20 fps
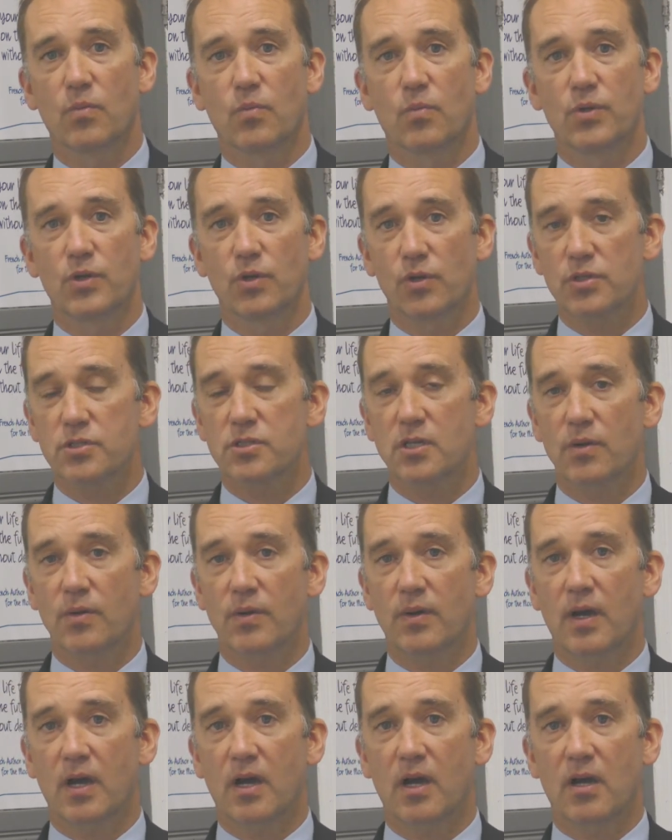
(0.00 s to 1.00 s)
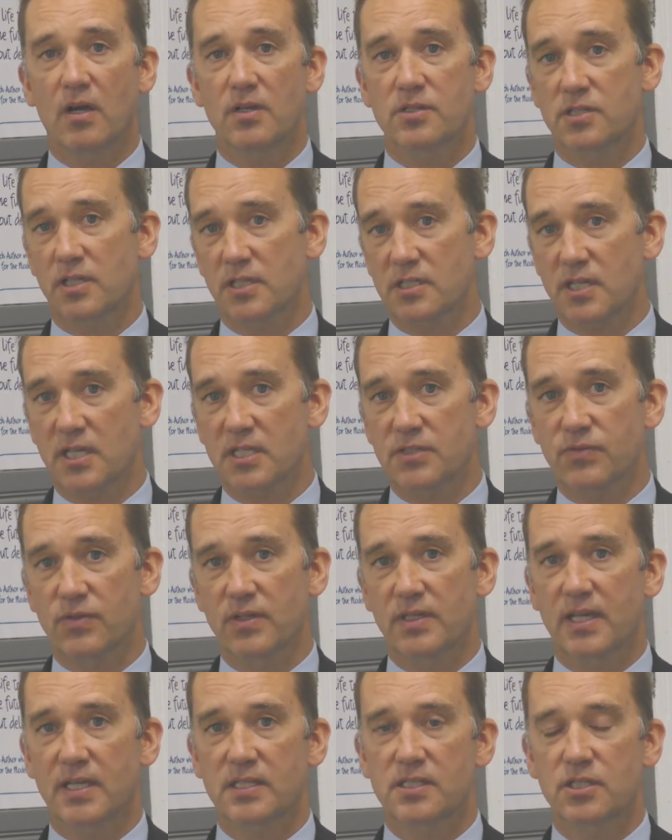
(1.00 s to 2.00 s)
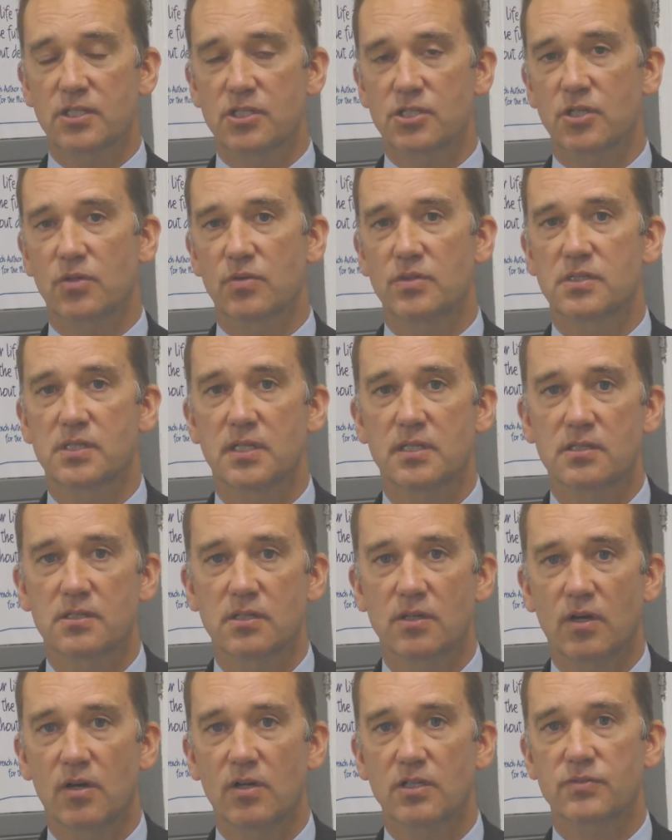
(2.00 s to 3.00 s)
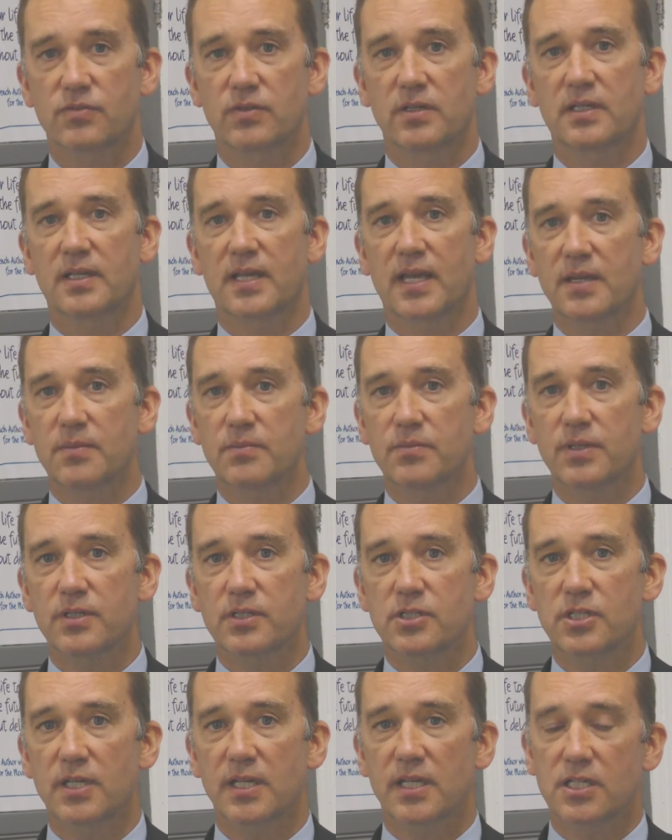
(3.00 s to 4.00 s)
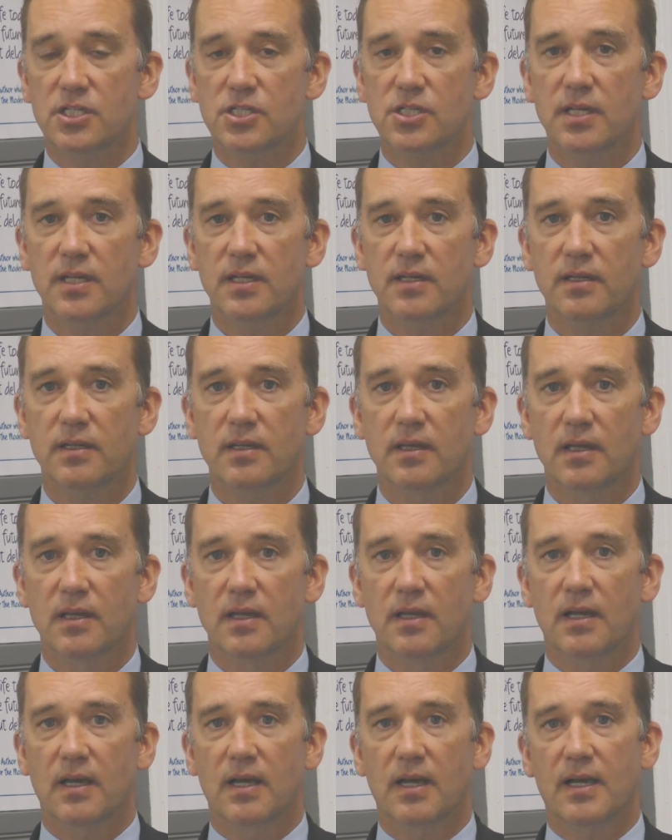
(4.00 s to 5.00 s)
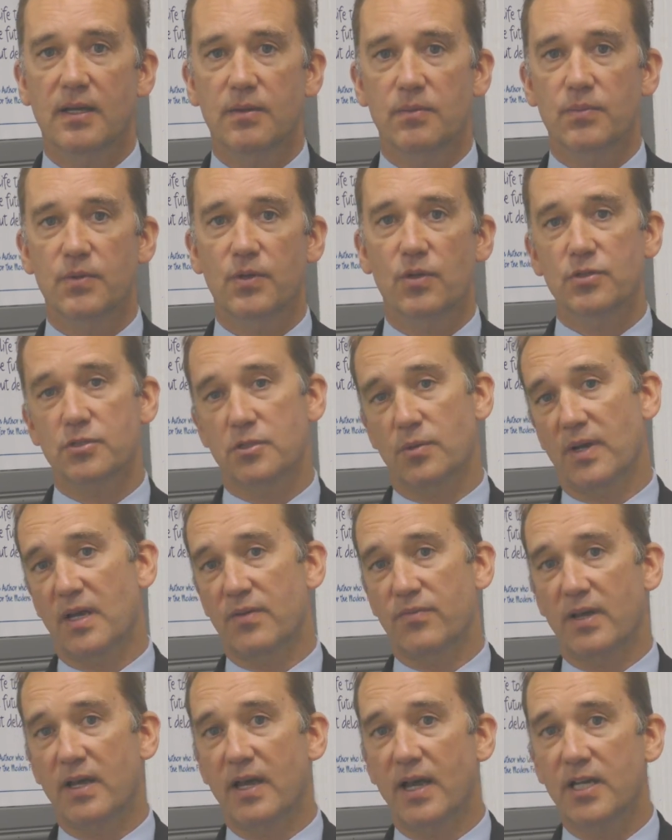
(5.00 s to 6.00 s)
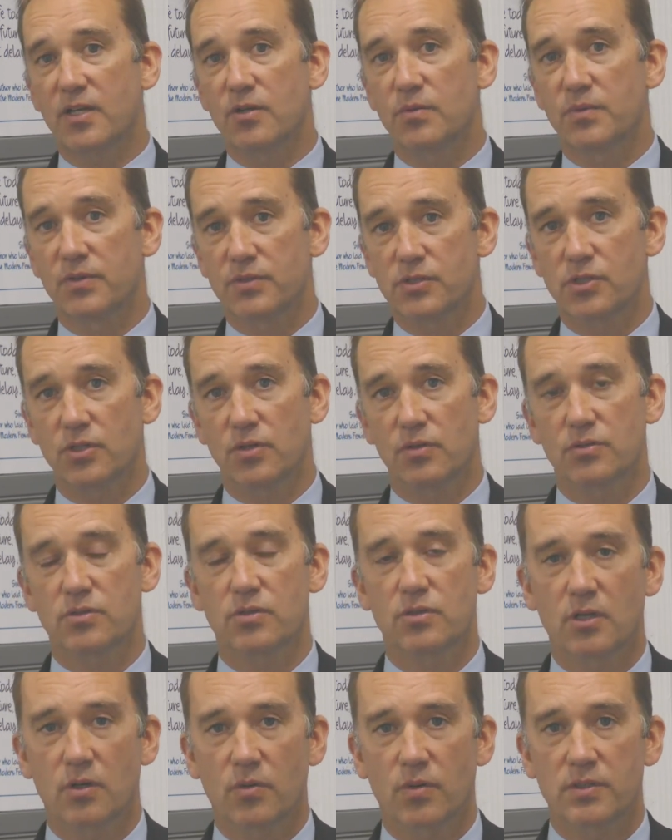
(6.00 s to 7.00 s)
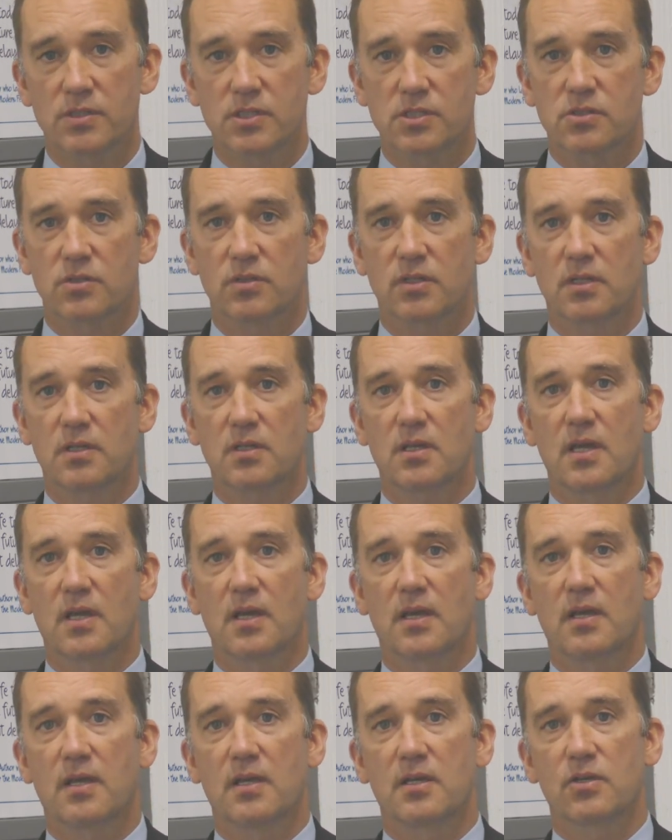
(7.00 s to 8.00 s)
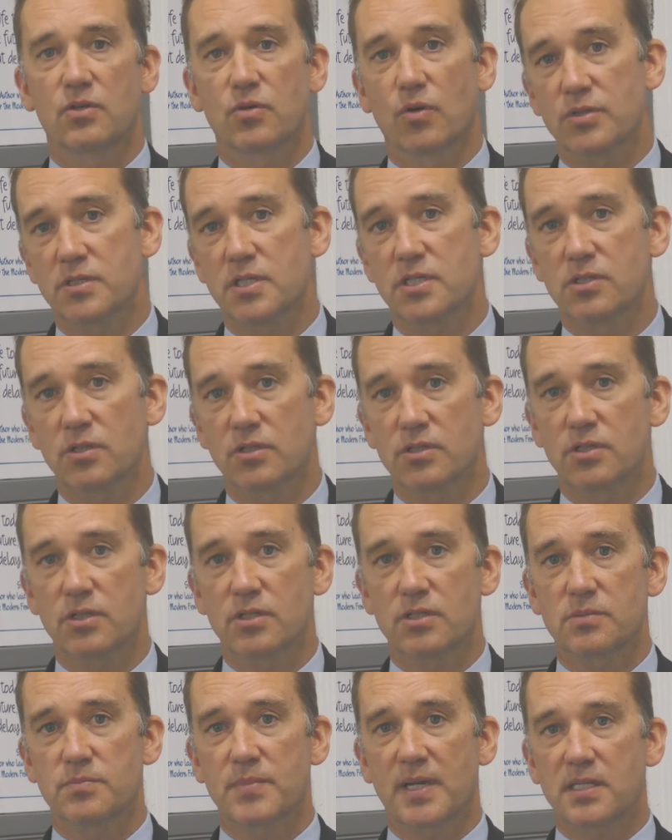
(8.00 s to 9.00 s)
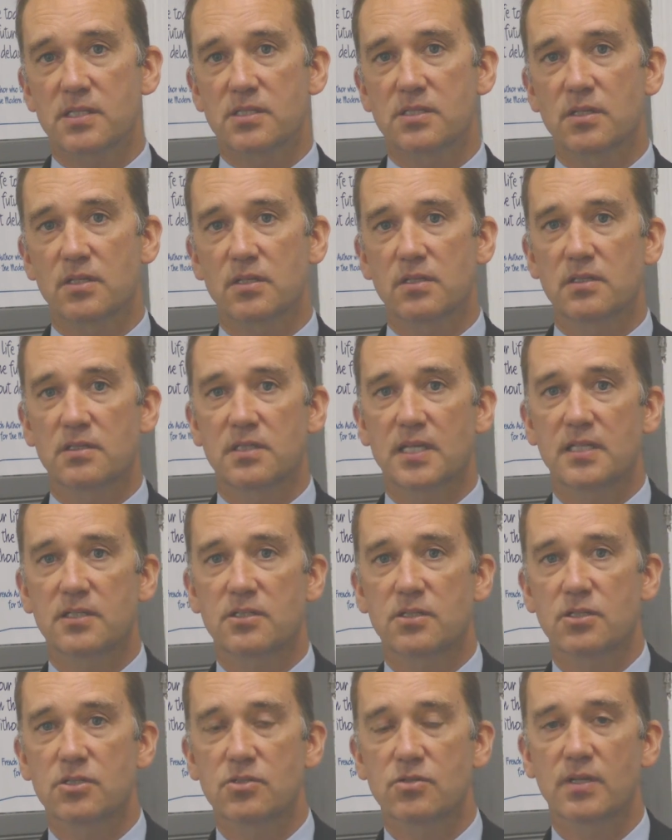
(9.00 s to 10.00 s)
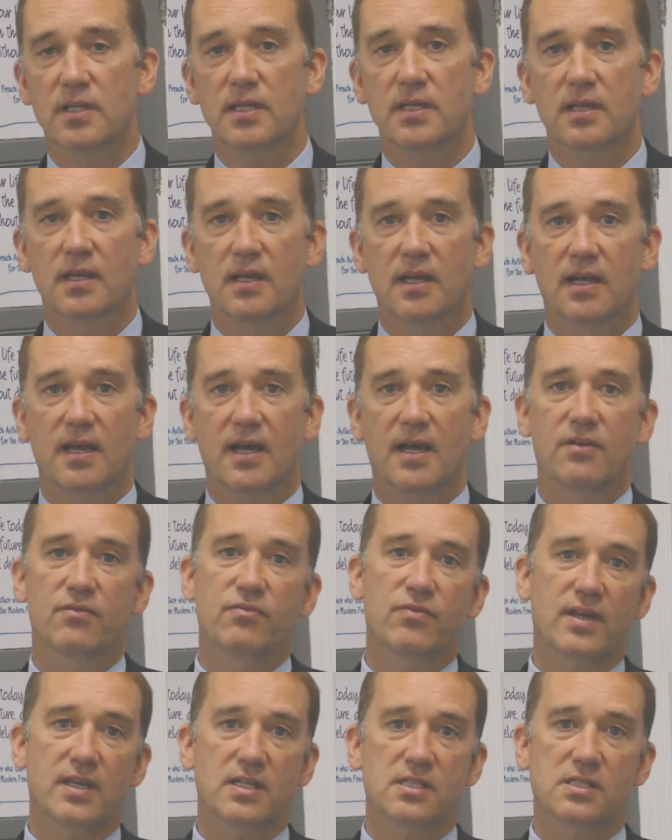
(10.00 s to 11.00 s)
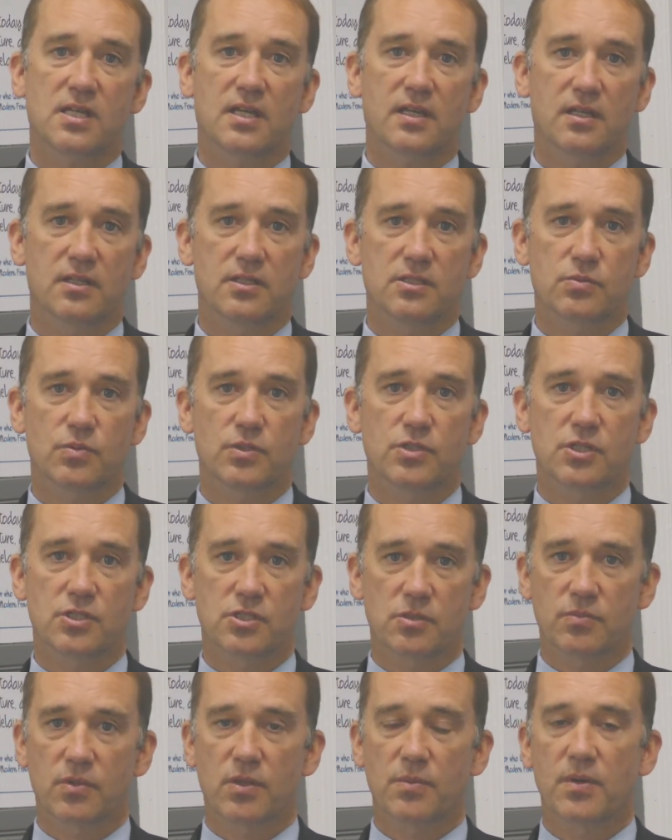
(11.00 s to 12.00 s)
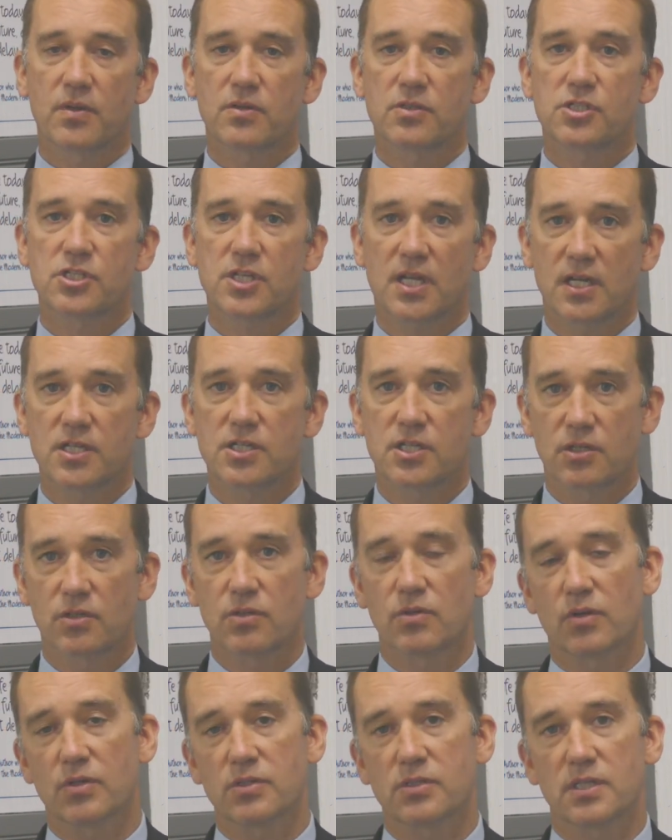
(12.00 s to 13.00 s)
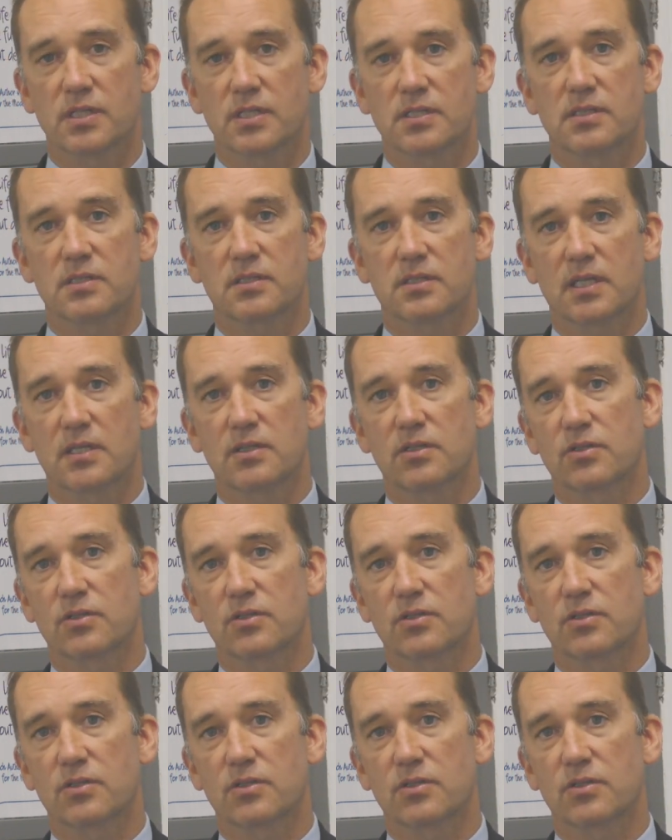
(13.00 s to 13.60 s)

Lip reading: We also are successful in getting students into Oxford and Cambridge each year, and we also have a high number of students who go on to study courses such as medicine, dentistry and vet science, which are some of the most challenging courses in the